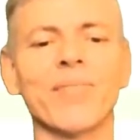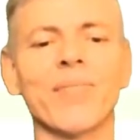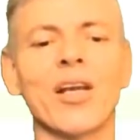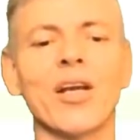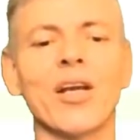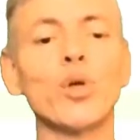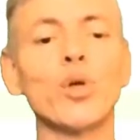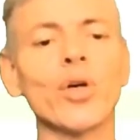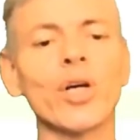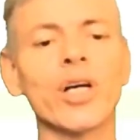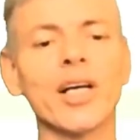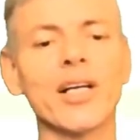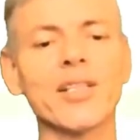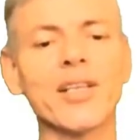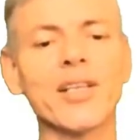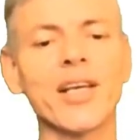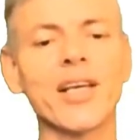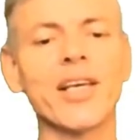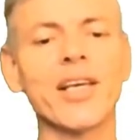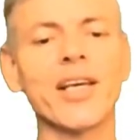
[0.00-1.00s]
Put your
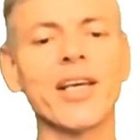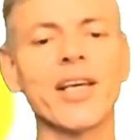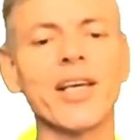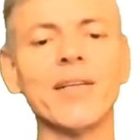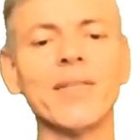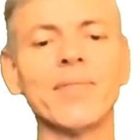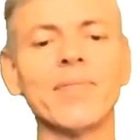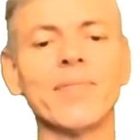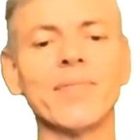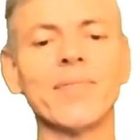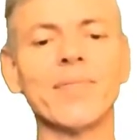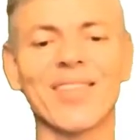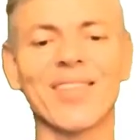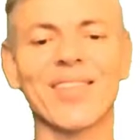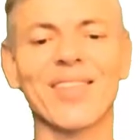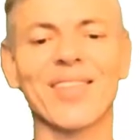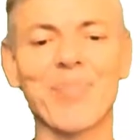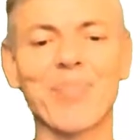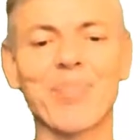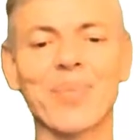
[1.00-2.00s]
cursor here,
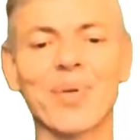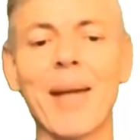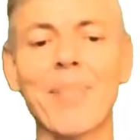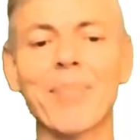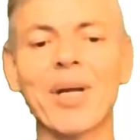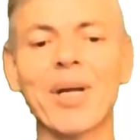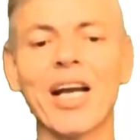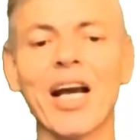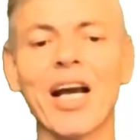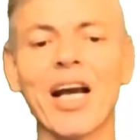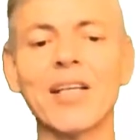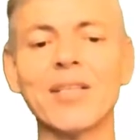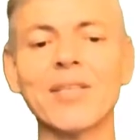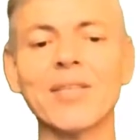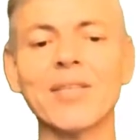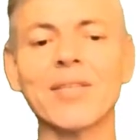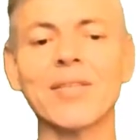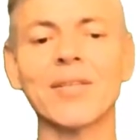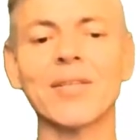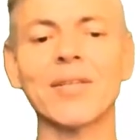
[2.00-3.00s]
type
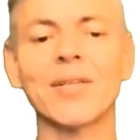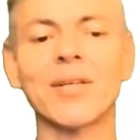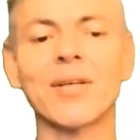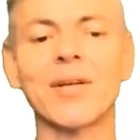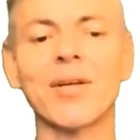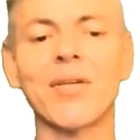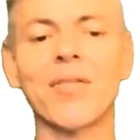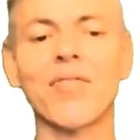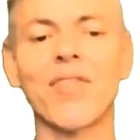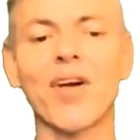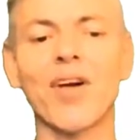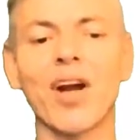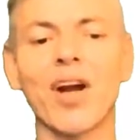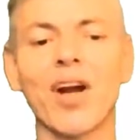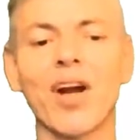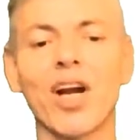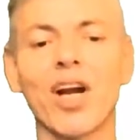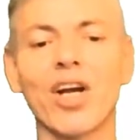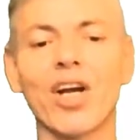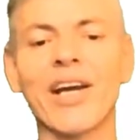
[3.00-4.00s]
uppercase,
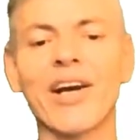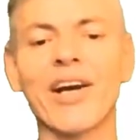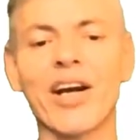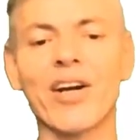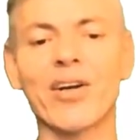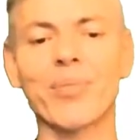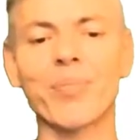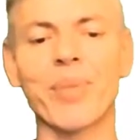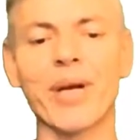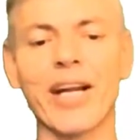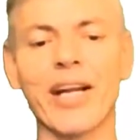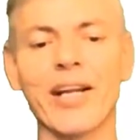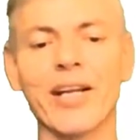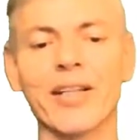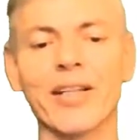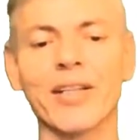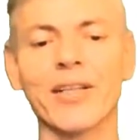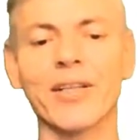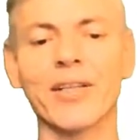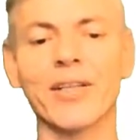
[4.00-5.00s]
followed by a round
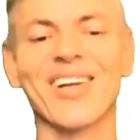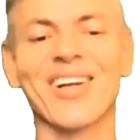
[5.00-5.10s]
bracket.